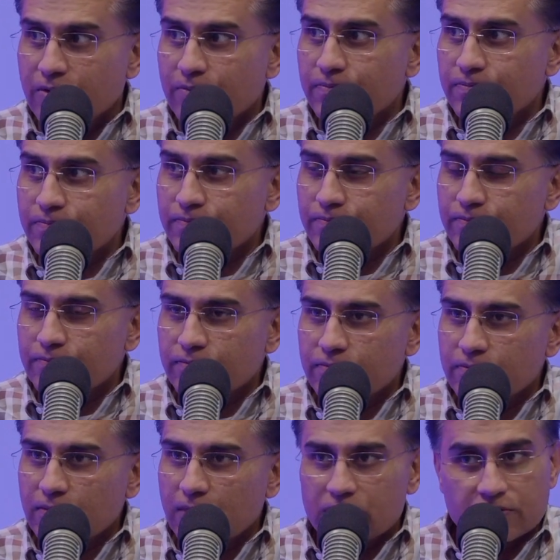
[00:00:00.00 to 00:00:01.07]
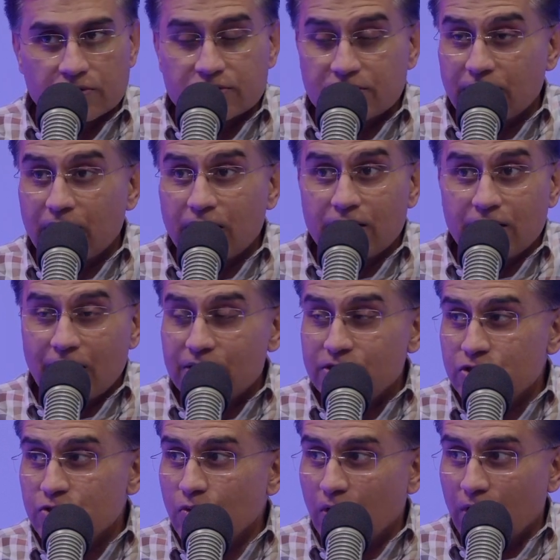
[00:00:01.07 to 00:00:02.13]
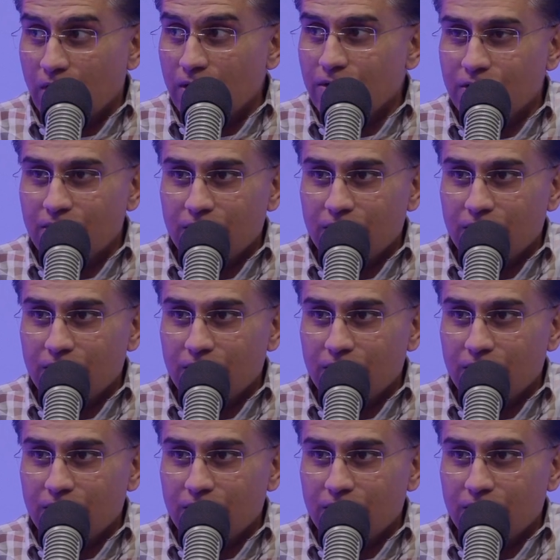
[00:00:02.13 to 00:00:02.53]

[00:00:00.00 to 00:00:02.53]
That's true. So stay as you are